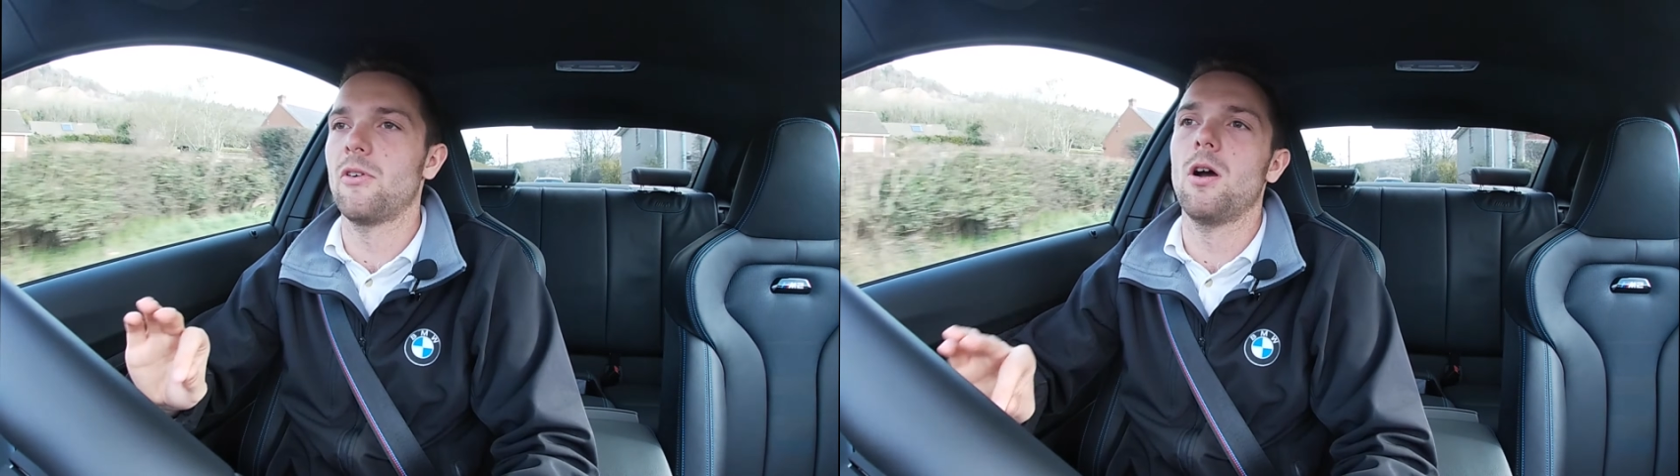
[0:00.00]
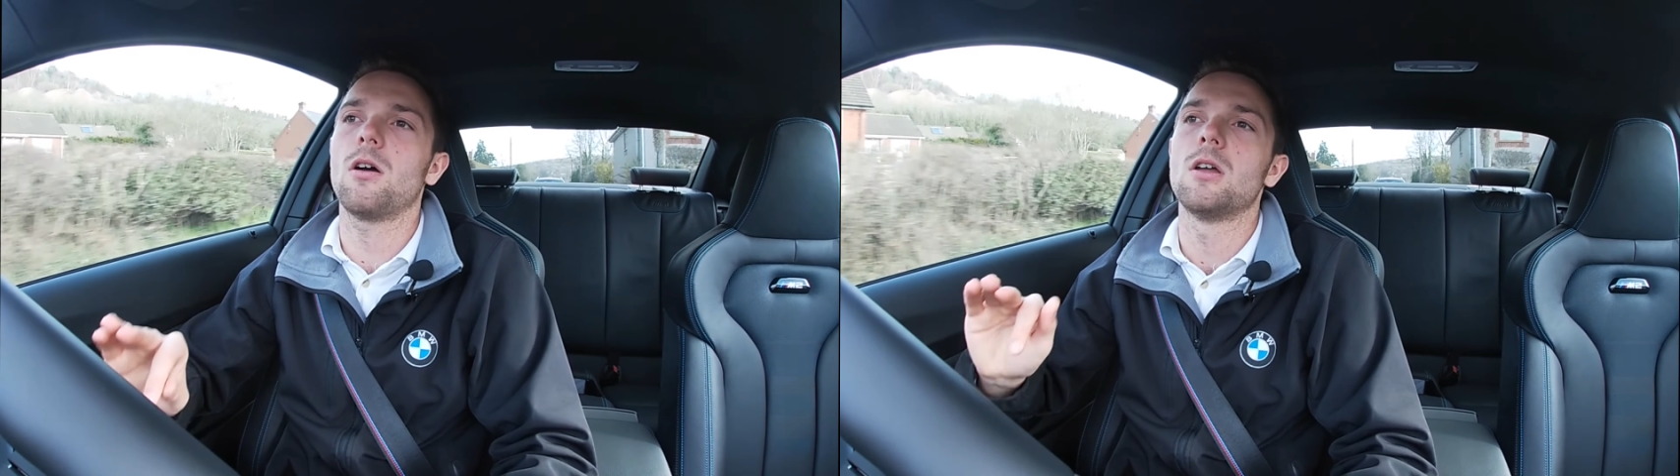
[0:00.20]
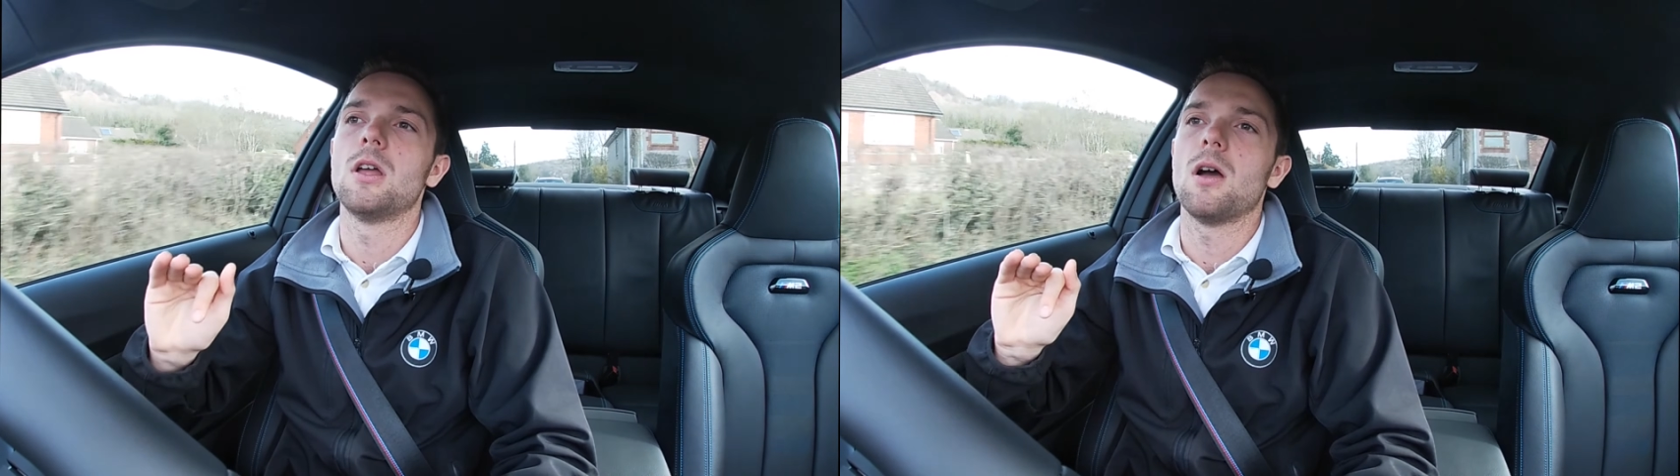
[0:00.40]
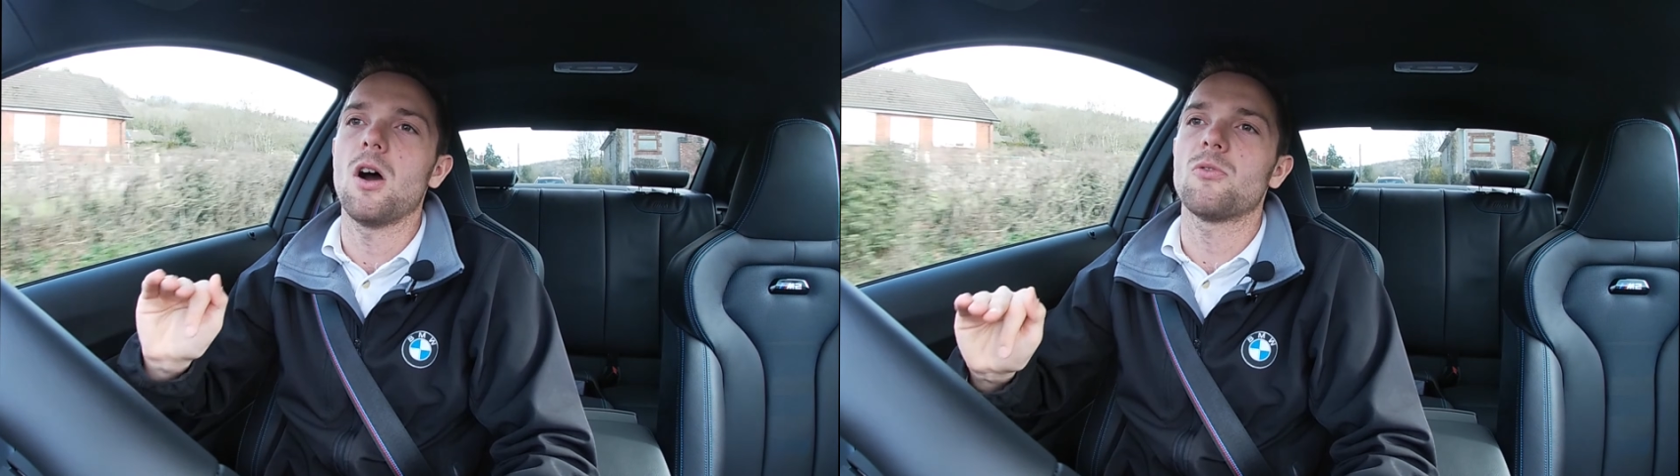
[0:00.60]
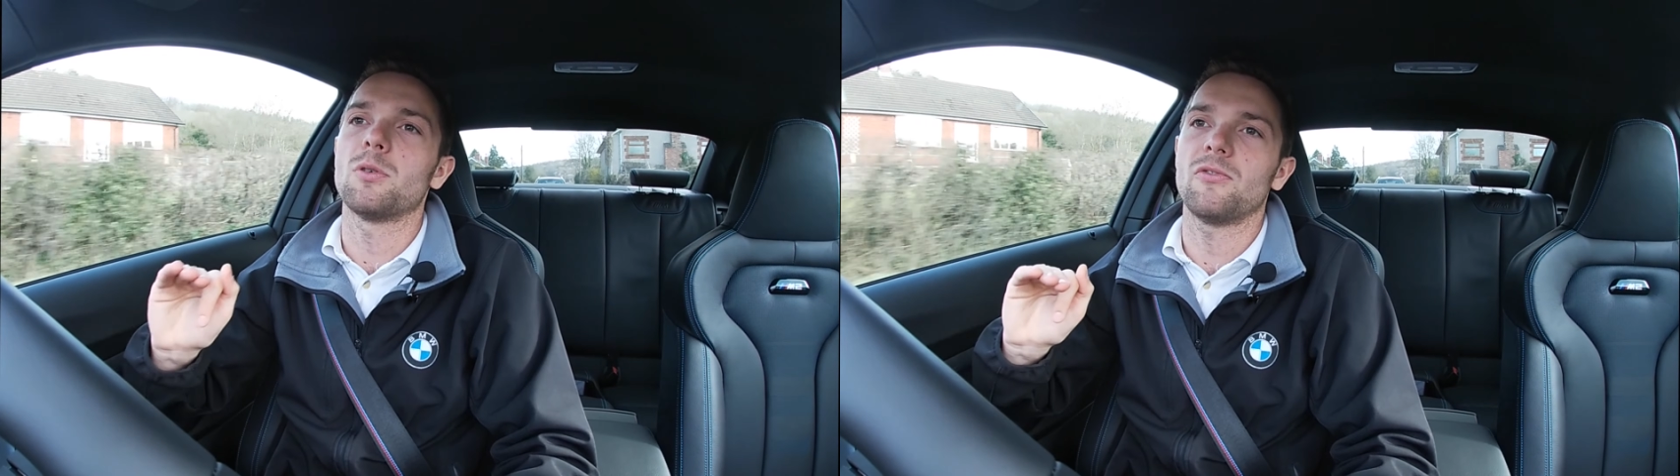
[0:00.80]
far
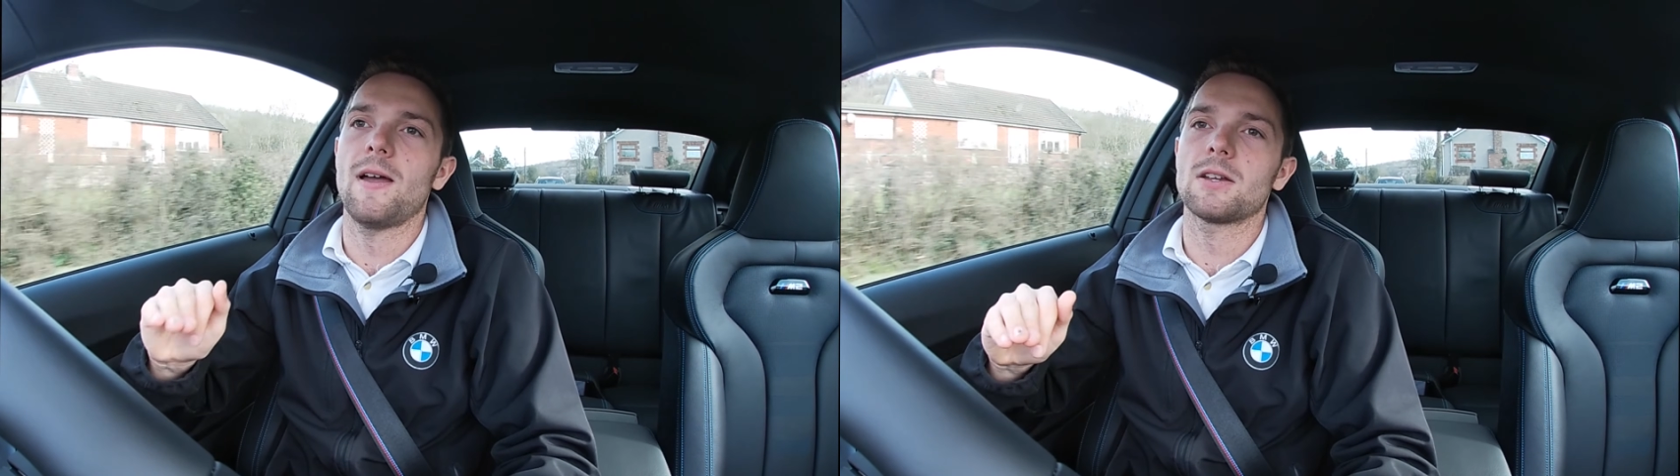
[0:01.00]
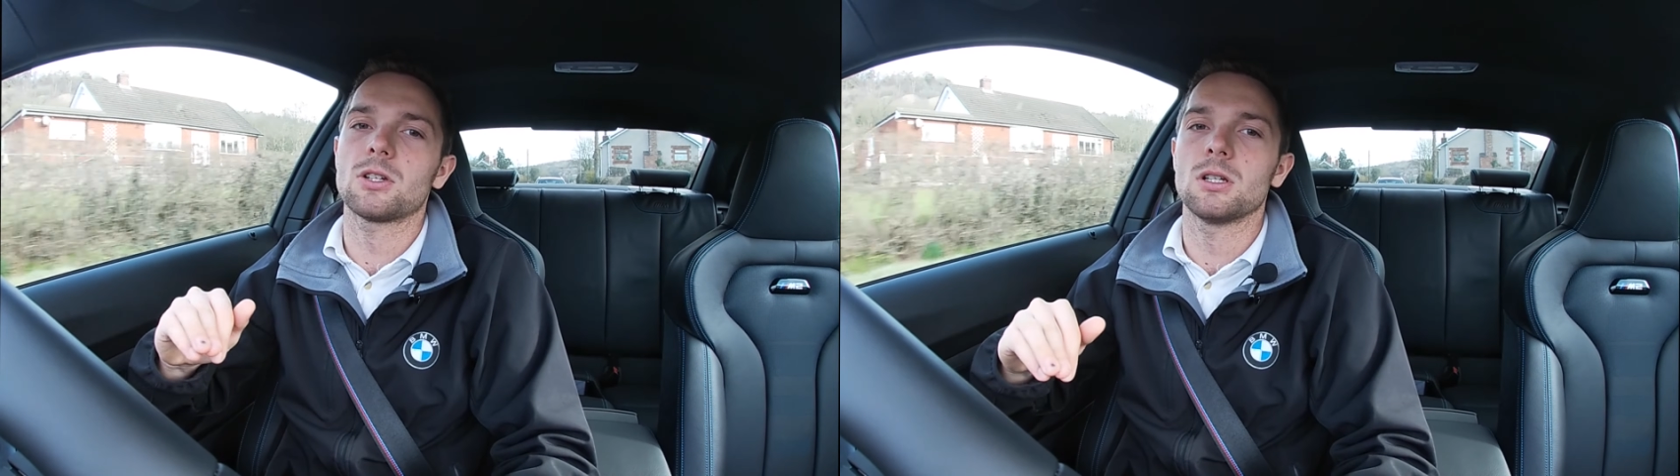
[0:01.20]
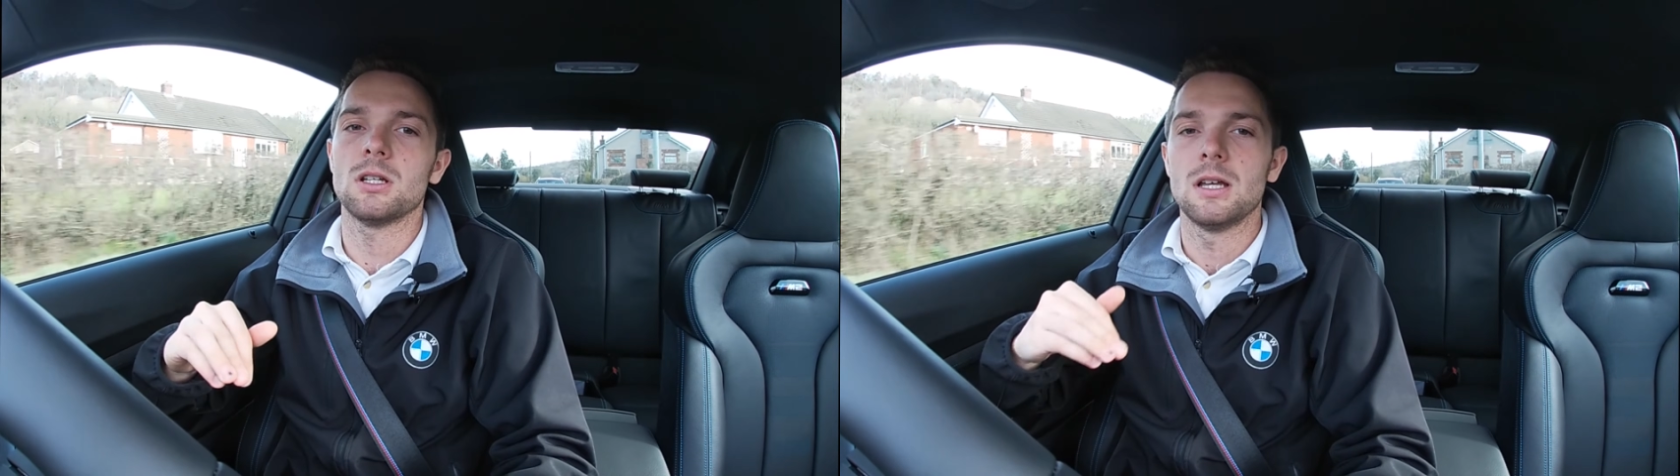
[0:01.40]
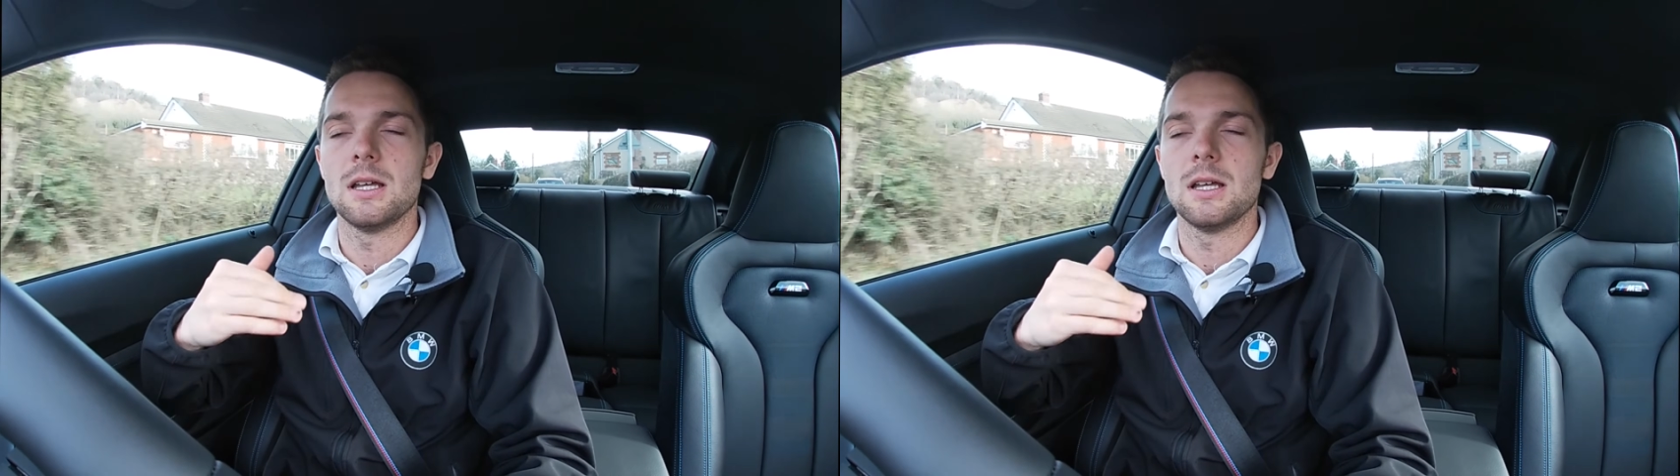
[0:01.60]
off perfection.